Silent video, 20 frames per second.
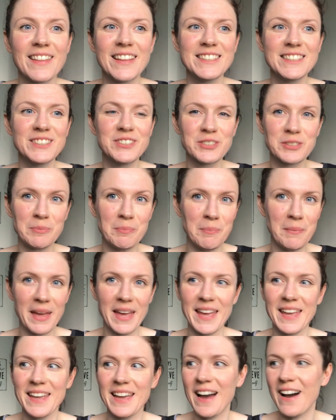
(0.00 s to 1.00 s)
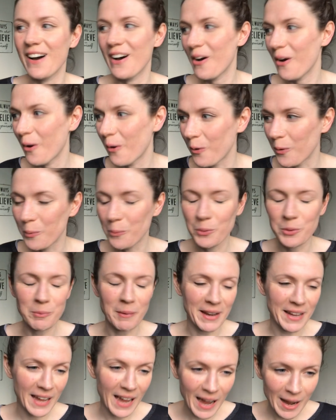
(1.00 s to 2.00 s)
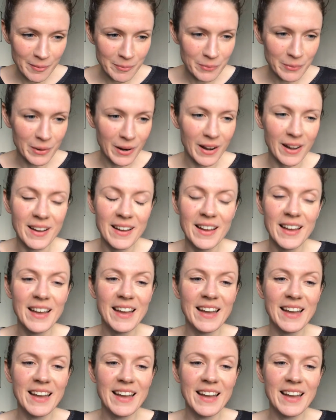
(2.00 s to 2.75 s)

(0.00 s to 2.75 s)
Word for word: This is just me at home with my camera